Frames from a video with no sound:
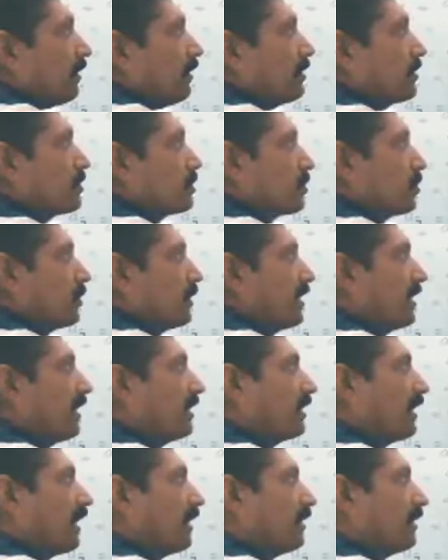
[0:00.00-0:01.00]
So
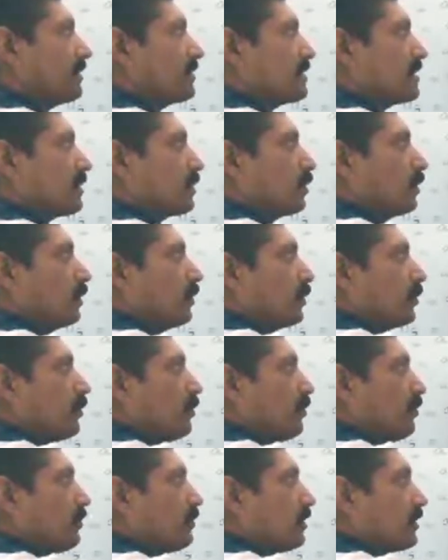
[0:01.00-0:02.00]
A10 is equal to
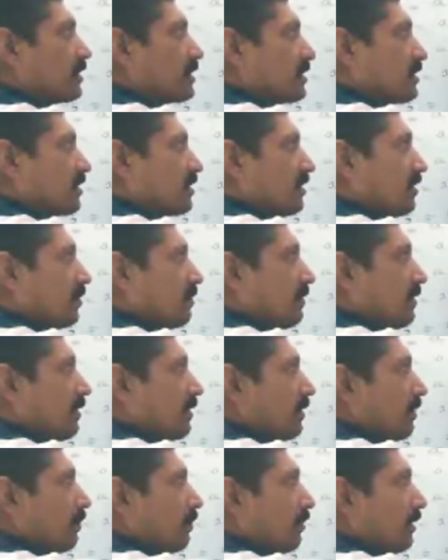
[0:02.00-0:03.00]
first term
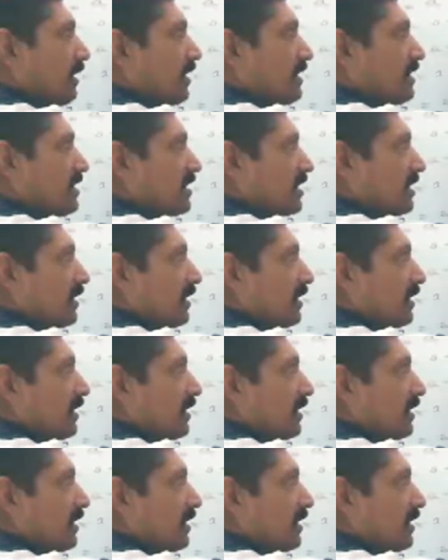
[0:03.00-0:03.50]
plus